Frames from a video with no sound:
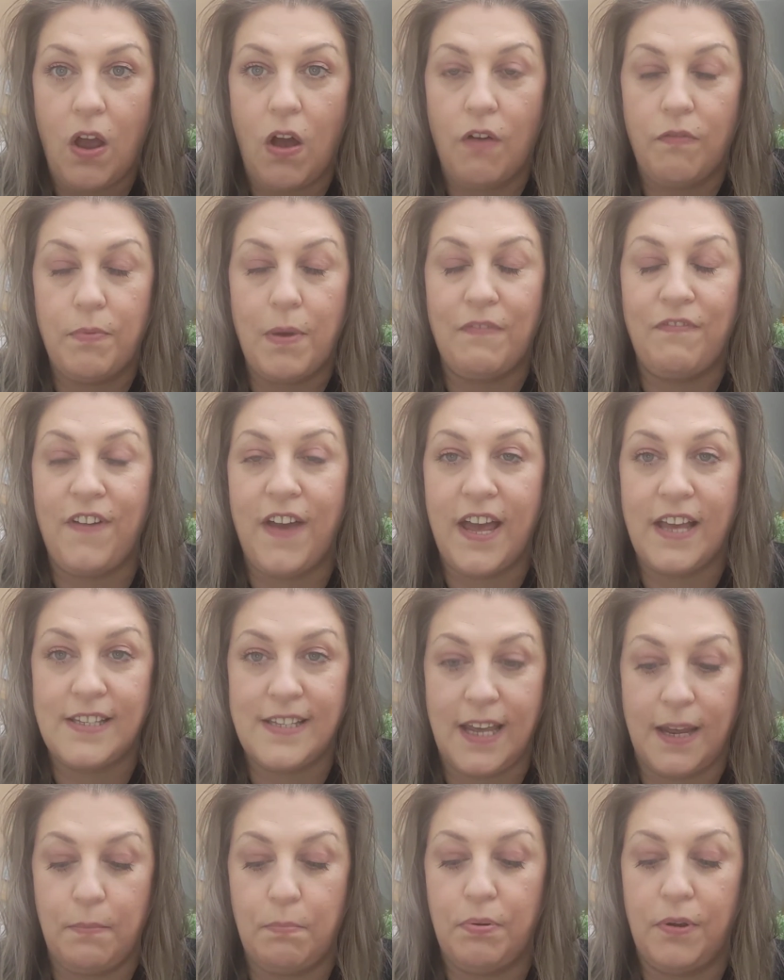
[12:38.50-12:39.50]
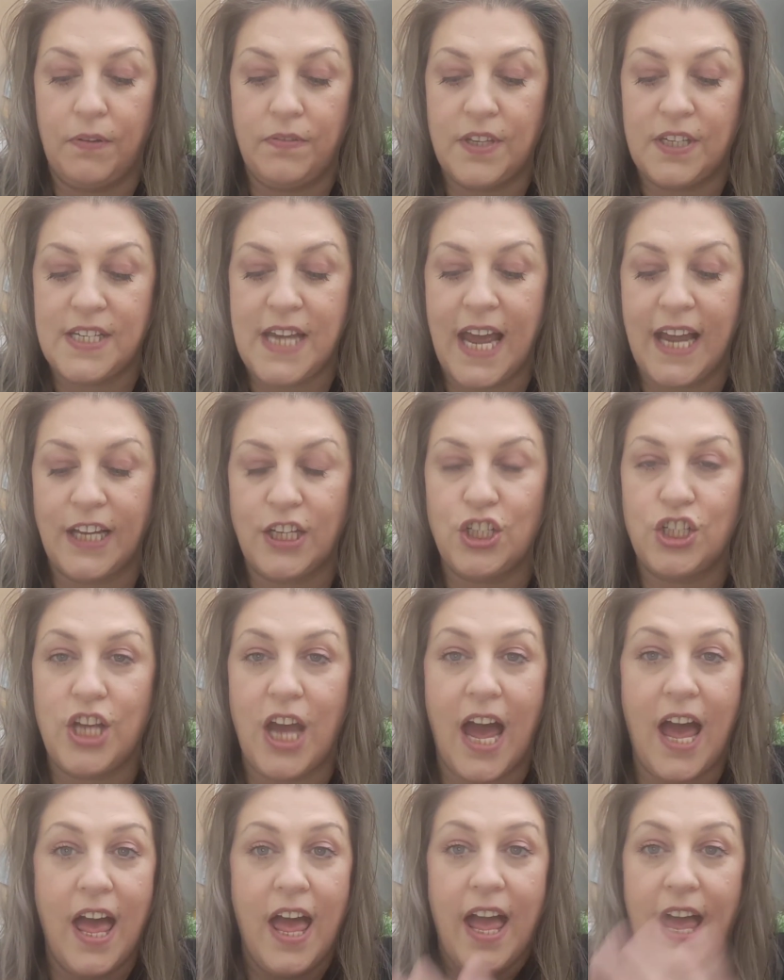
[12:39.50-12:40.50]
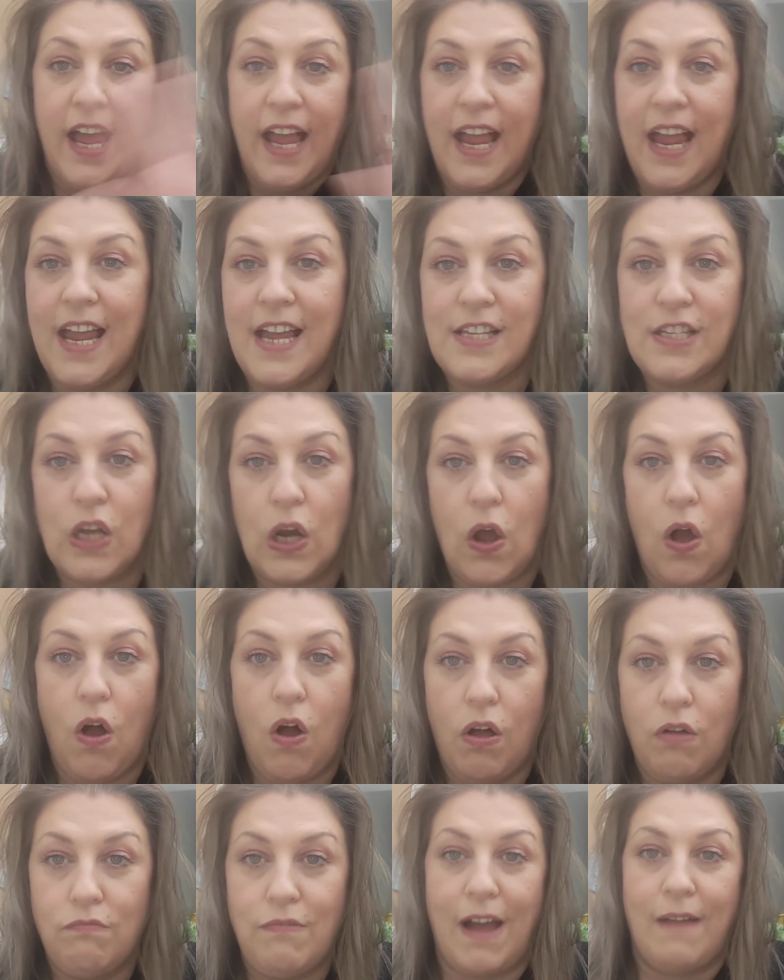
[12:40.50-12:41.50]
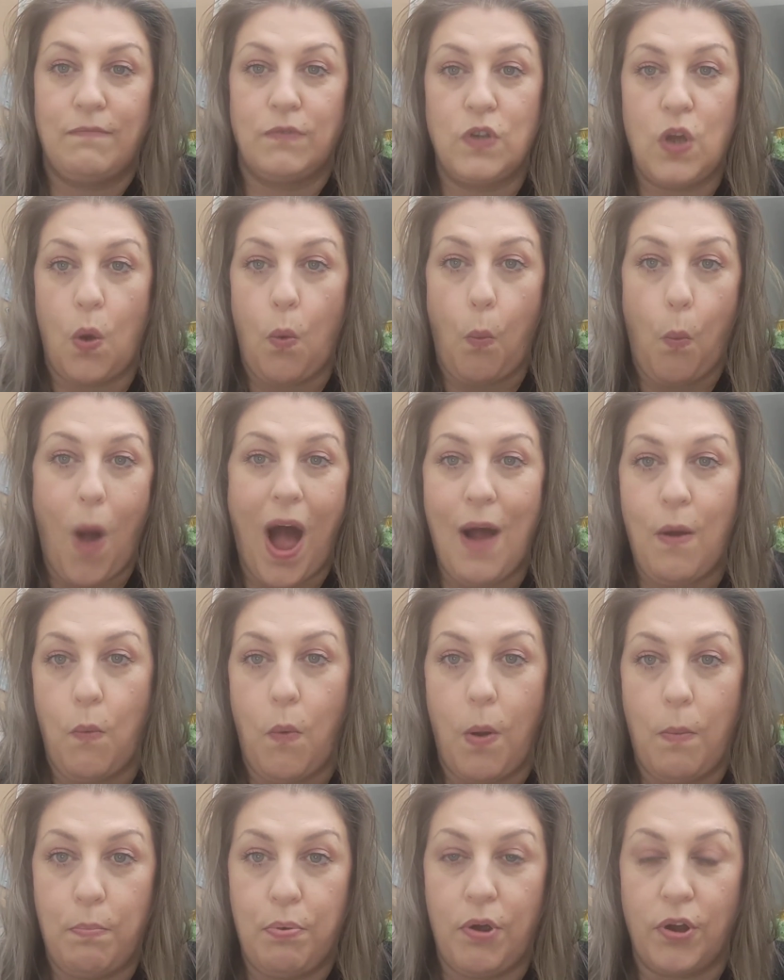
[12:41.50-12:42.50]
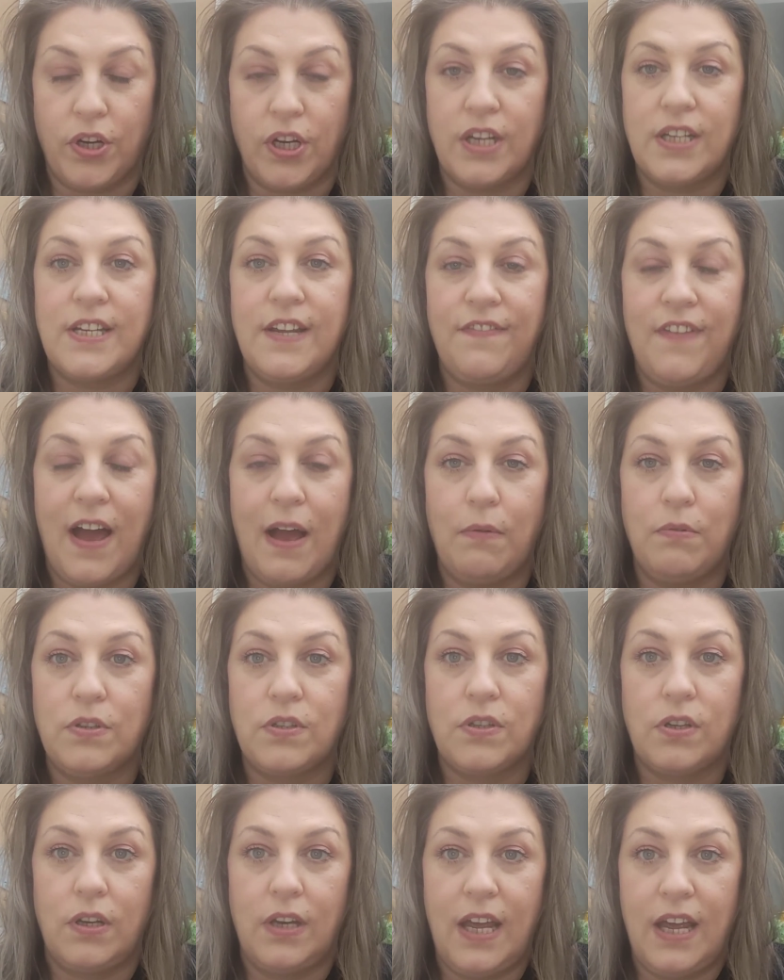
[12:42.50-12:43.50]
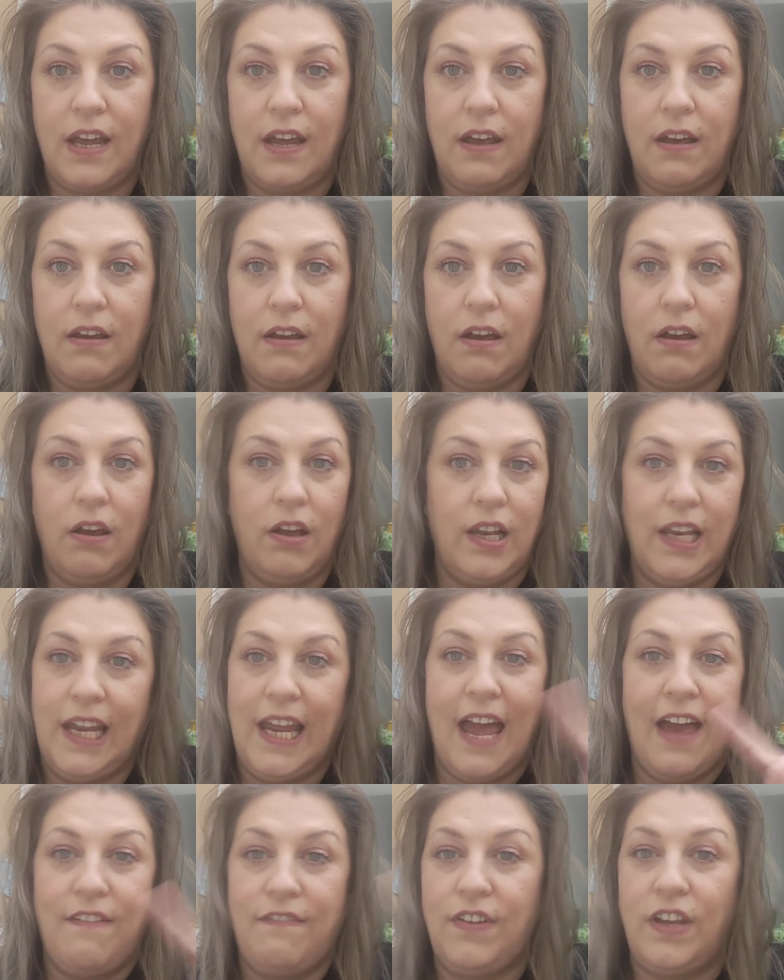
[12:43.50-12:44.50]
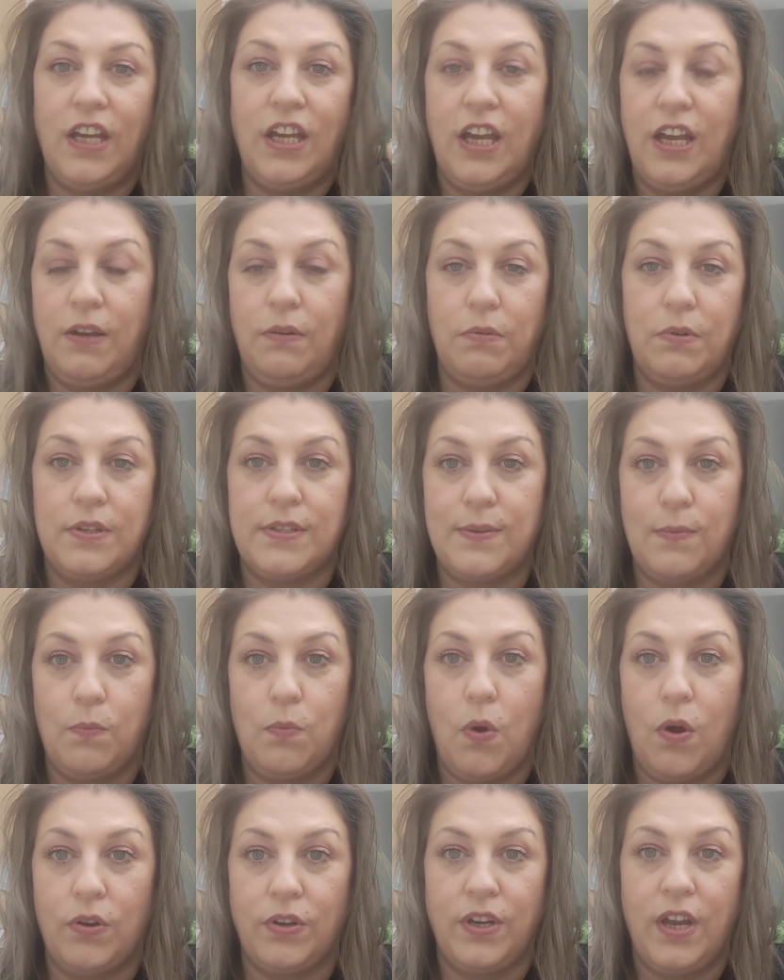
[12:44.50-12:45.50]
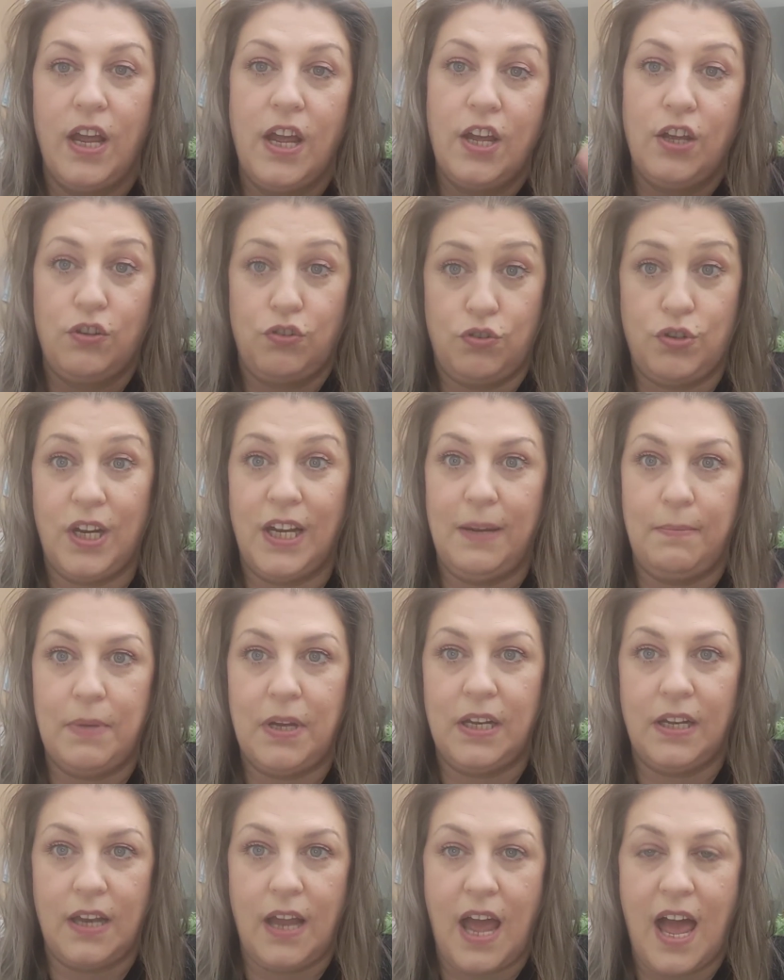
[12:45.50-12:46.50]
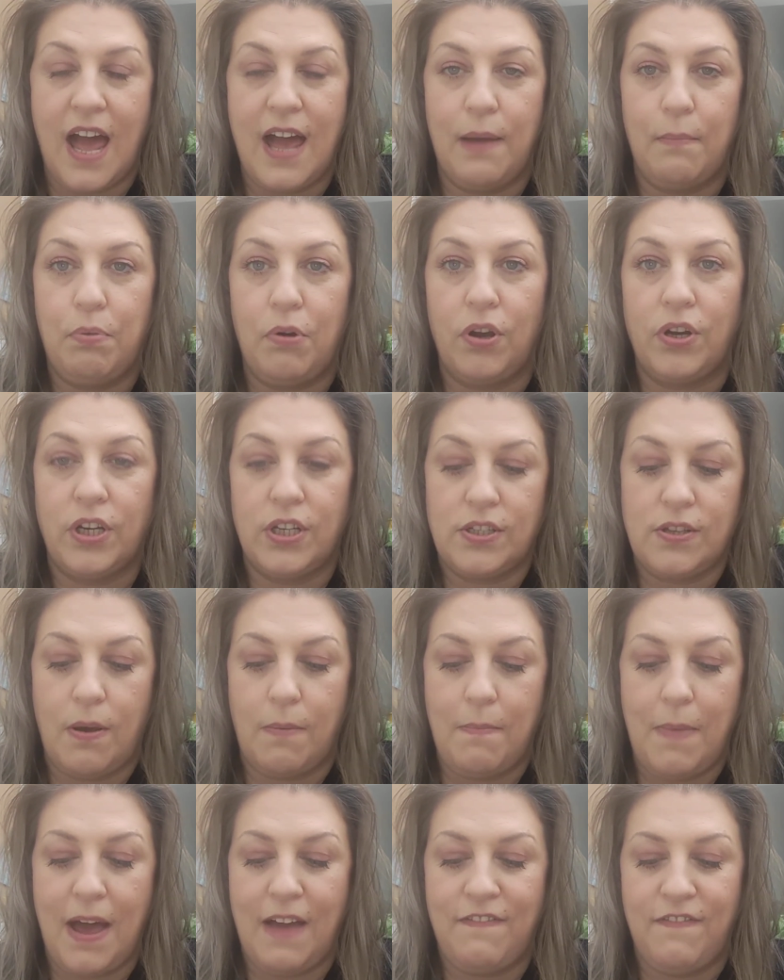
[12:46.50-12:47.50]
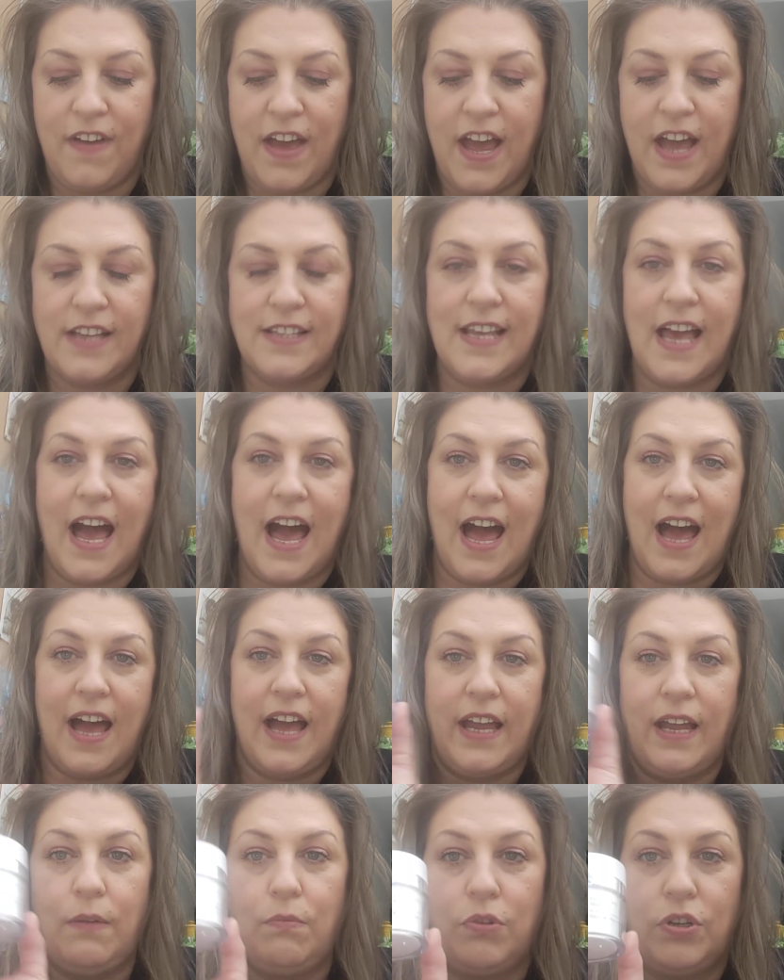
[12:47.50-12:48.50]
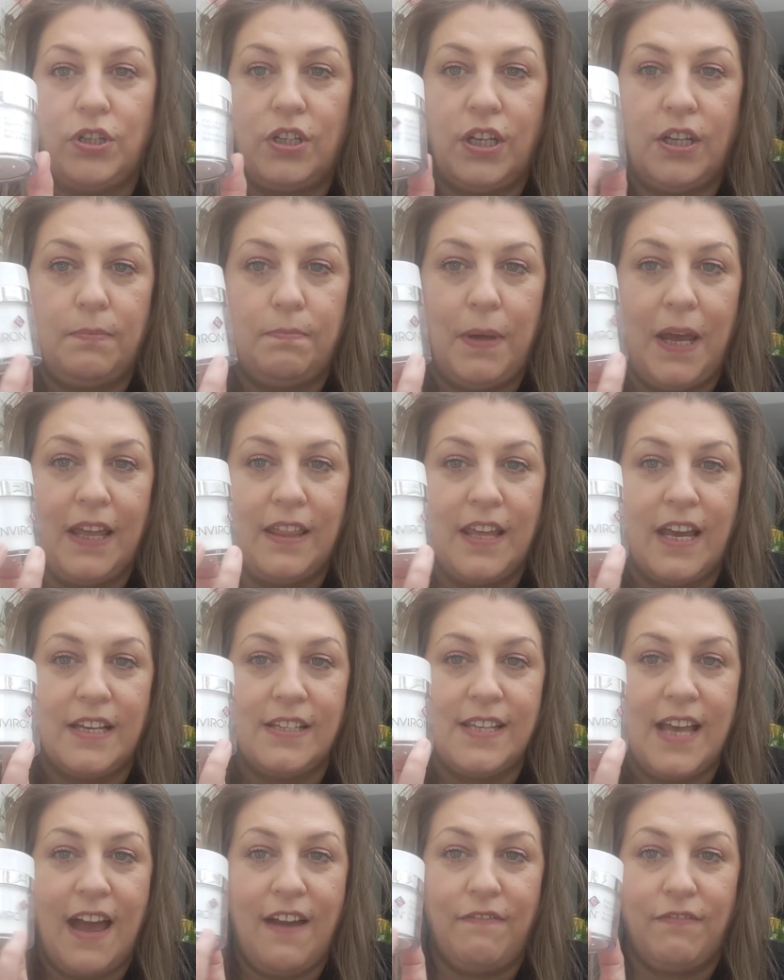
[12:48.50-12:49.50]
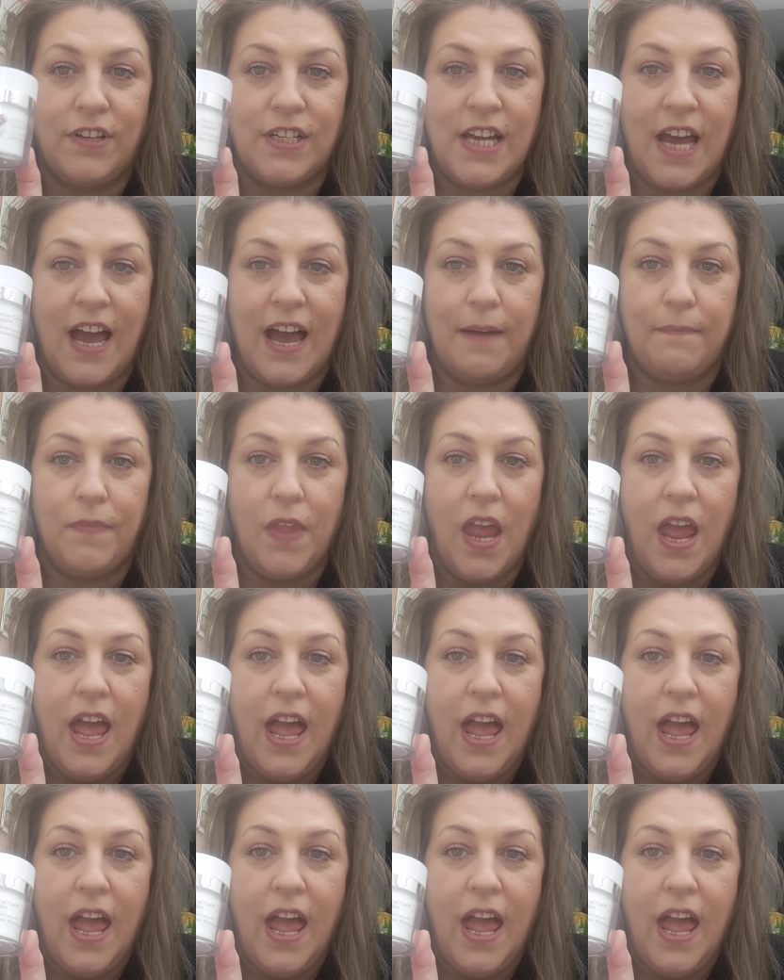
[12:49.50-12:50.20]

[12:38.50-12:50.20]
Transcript: of my face, it improved the texture. It is an all-round wow product. If I was going to only ever use one treatment product on my face, I would pick this every time.